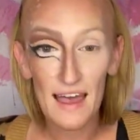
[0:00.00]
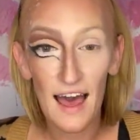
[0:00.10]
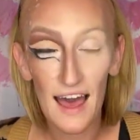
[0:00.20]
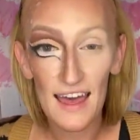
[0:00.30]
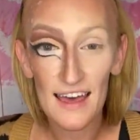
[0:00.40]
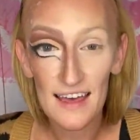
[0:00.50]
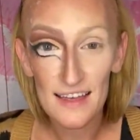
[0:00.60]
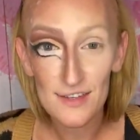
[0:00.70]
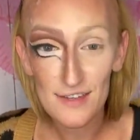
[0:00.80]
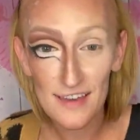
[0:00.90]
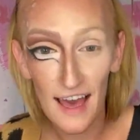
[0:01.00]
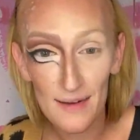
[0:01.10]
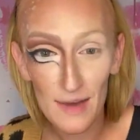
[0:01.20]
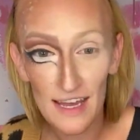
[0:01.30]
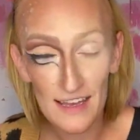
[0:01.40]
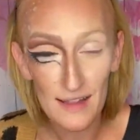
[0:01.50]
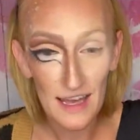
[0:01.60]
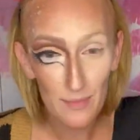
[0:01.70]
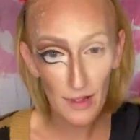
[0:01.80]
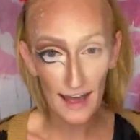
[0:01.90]
I had my
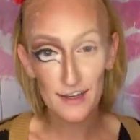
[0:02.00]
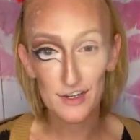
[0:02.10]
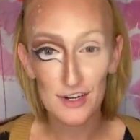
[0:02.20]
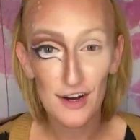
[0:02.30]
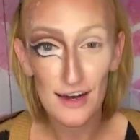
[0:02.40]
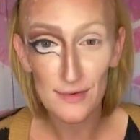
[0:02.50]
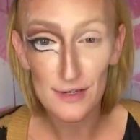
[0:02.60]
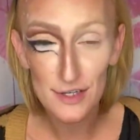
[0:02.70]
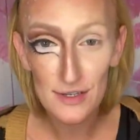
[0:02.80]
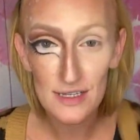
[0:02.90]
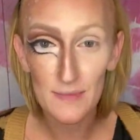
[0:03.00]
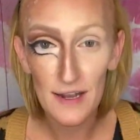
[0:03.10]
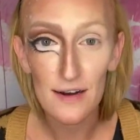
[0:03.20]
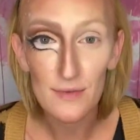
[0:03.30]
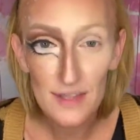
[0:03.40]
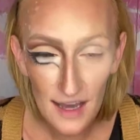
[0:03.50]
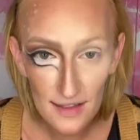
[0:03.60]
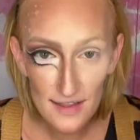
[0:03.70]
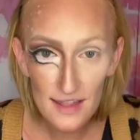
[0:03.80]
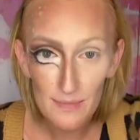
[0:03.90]
black shirt on, which it looks better without
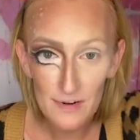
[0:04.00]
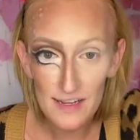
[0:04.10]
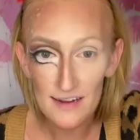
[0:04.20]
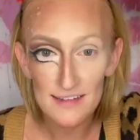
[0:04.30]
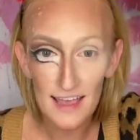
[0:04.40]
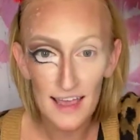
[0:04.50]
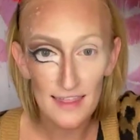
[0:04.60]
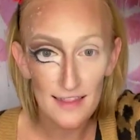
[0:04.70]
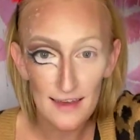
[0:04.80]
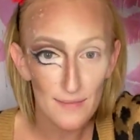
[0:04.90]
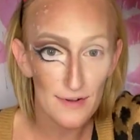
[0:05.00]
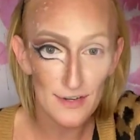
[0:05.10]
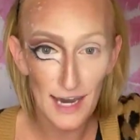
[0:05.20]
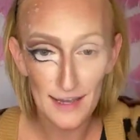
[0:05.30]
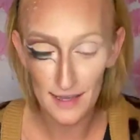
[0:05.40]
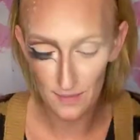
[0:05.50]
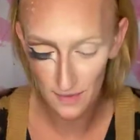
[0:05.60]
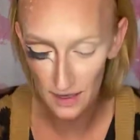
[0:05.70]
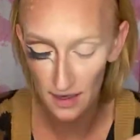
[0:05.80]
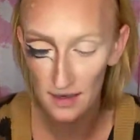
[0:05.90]
the leopard ears and the leopard jacket,
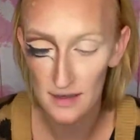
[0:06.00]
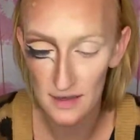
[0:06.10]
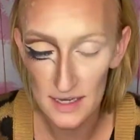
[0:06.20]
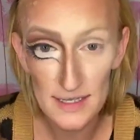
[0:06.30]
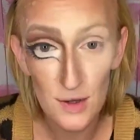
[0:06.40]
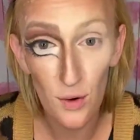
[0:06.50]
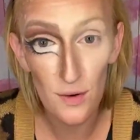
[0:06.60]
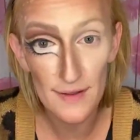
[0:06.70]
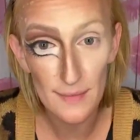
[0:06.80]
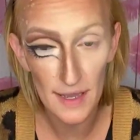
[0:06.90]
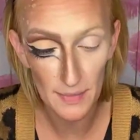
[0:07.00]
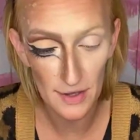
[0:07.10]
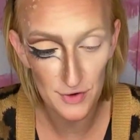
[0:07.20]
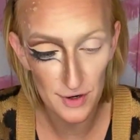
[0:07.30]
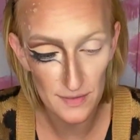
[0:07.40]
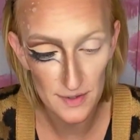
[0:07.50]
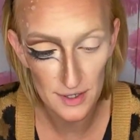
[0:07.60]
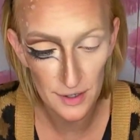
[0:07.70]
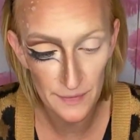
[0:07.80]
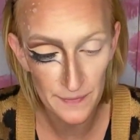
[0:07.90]
but it's cold in my bedroom,
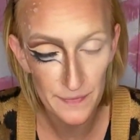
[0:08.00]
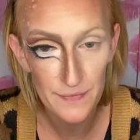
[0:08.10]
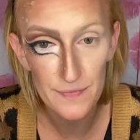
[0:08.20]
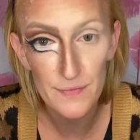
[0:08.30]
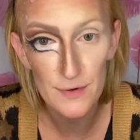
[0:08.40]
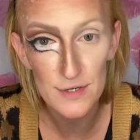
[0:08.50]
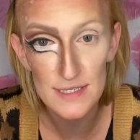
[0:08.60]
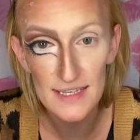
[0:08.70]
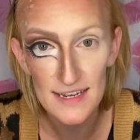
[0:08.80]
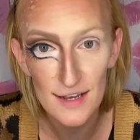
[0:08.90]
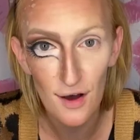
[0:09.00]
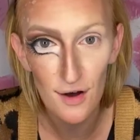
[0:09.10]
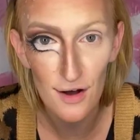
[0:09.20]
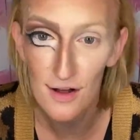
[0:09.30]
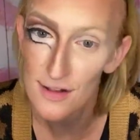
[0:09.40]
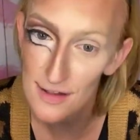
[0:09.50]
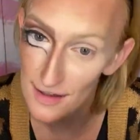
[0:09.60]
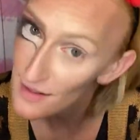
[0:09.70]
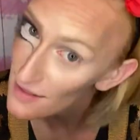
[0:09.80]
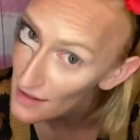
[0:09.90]
so we're just getting all
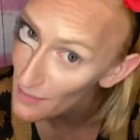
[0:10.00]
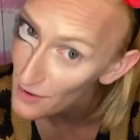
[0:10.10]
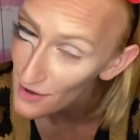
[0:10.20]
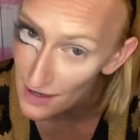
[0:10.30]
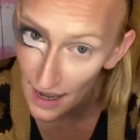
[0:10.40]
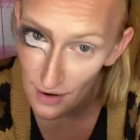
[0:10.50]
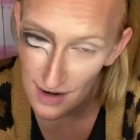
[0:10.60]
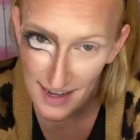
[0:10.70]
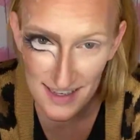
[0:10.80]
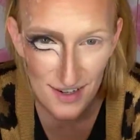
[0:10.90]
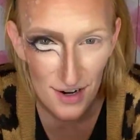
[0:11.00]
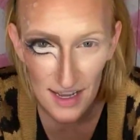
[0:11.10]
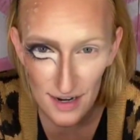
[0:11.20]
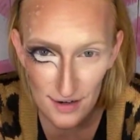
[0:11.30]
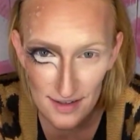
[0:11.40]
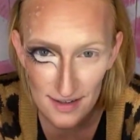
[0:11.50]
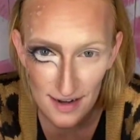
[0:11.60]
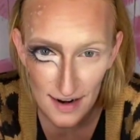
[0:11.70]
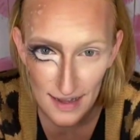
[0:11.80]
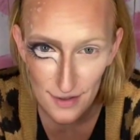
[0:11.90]
leopard out. I guess they're not ears,
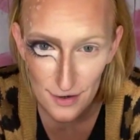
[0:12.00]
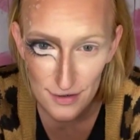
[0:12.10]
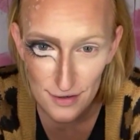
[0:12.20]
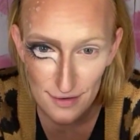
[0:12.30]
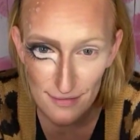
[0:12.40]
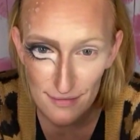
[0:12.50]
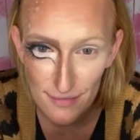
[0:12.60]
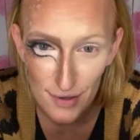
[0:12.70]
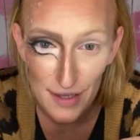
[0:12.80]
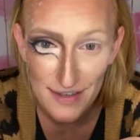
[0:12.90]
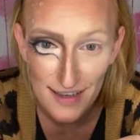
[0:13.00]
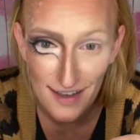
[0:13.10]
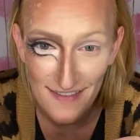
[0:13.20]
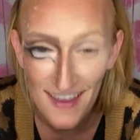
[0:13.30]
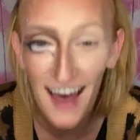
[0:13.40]
they're antlers, but still.